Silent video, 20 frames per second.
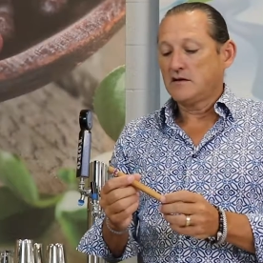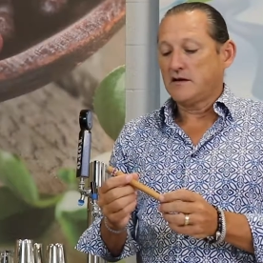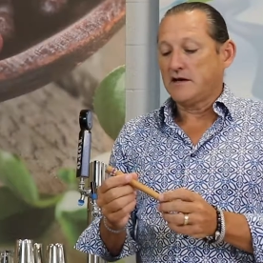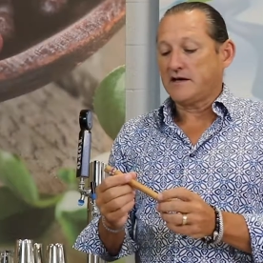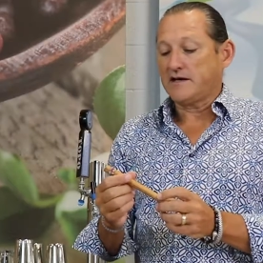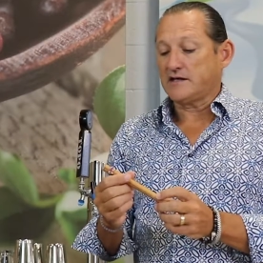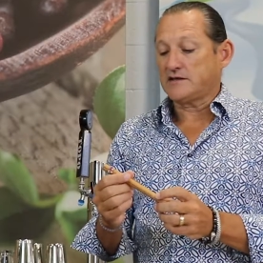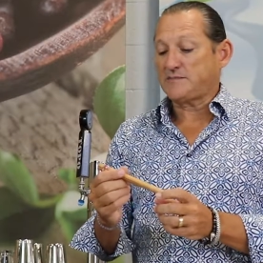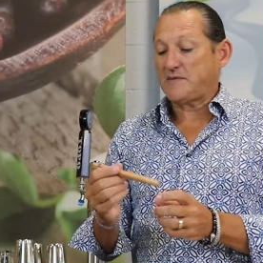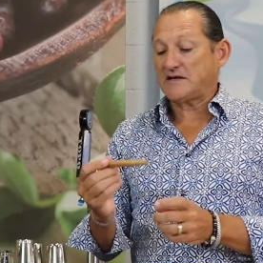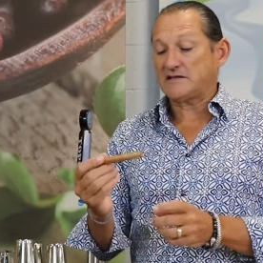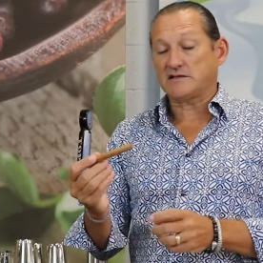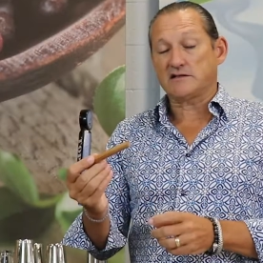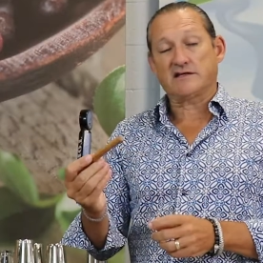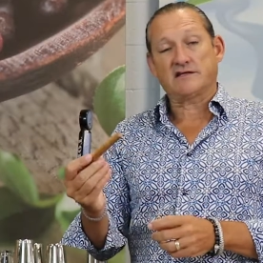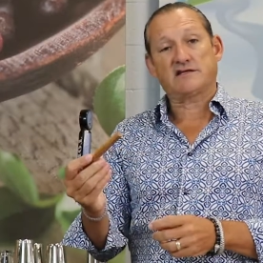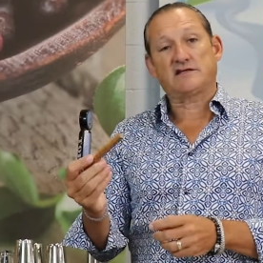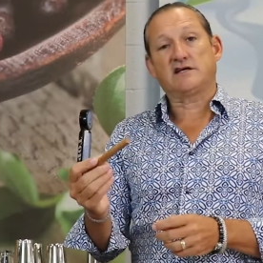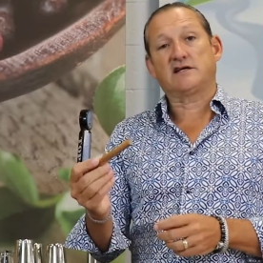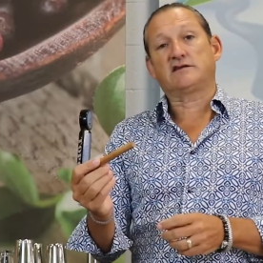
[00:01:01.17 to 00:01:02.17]
And it's basically
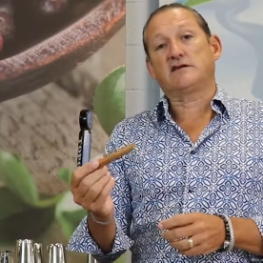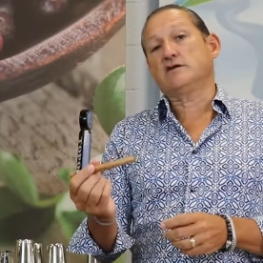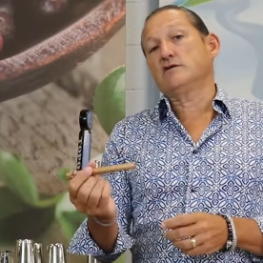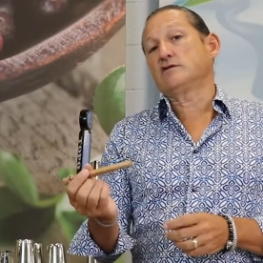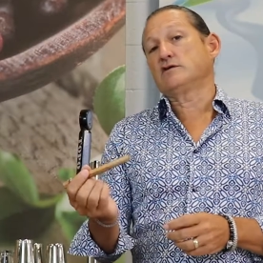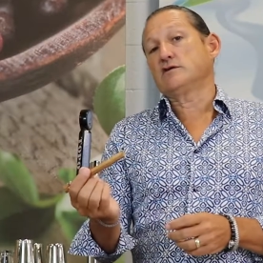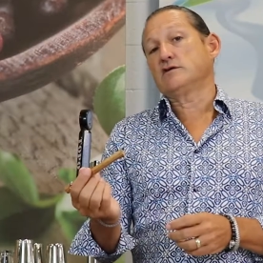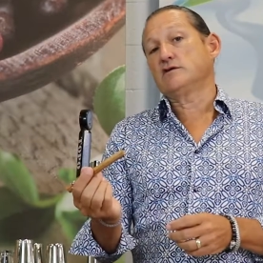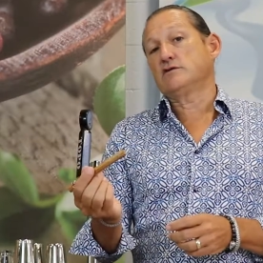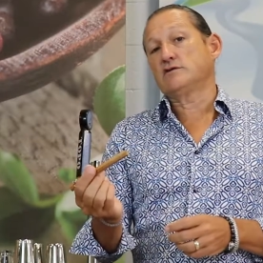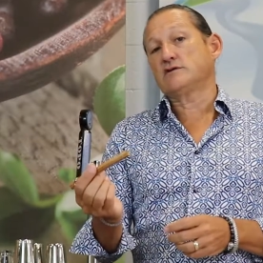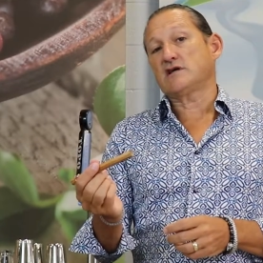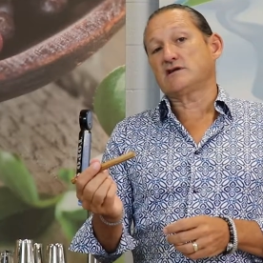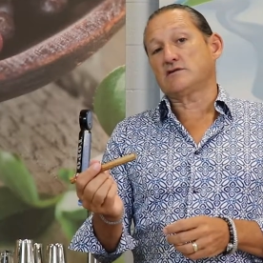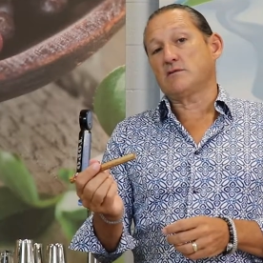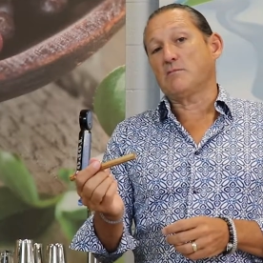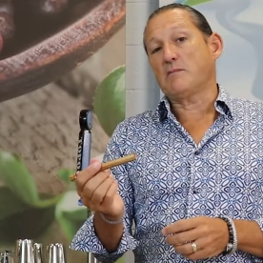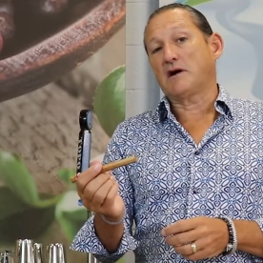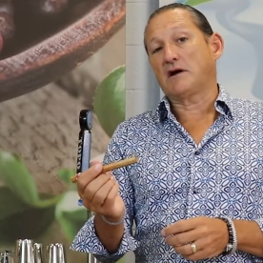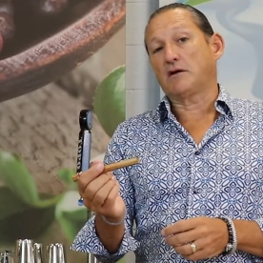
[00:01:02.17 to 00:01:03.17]
a stick that you can use as
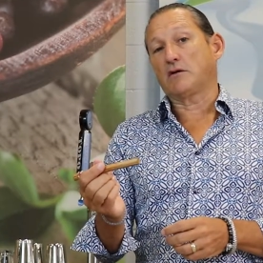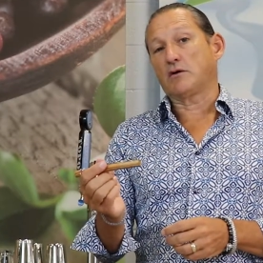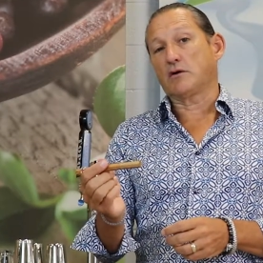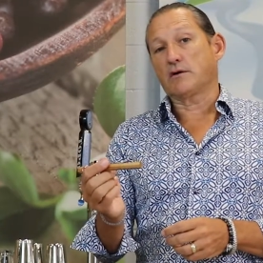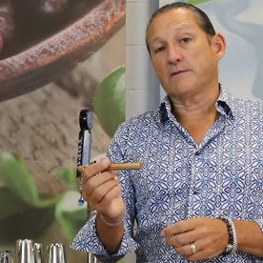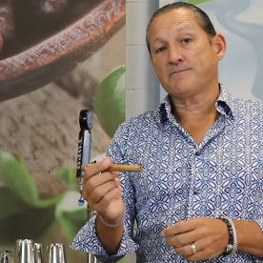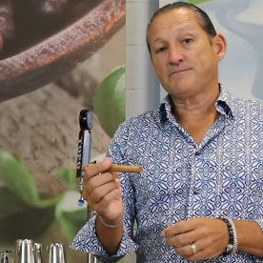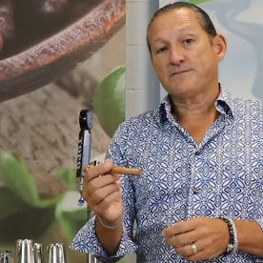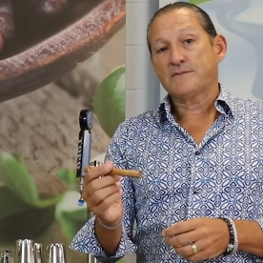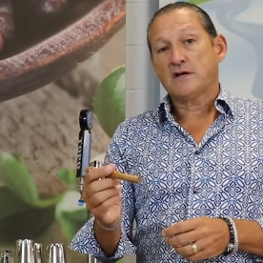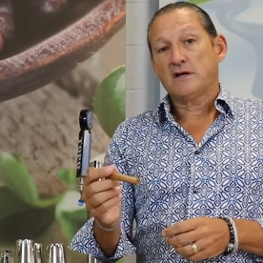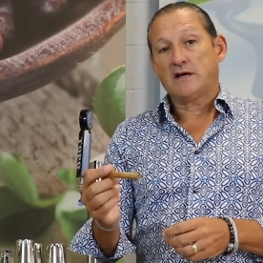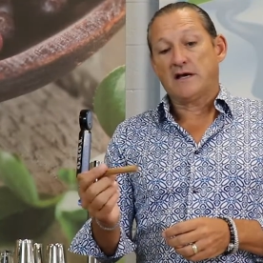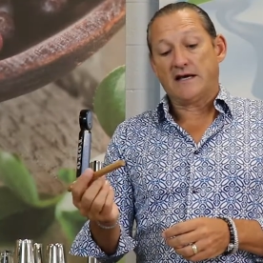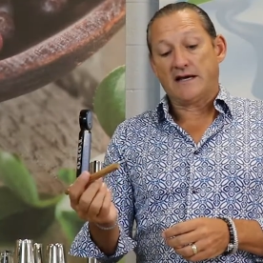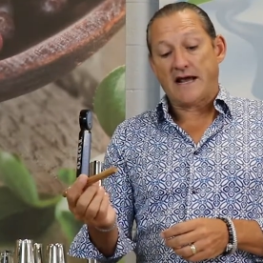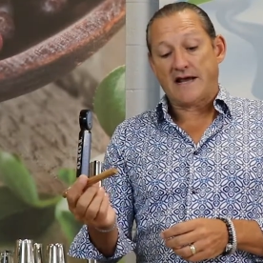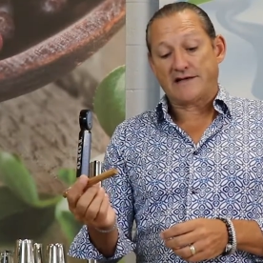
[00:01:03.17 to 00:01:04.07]
a muddler and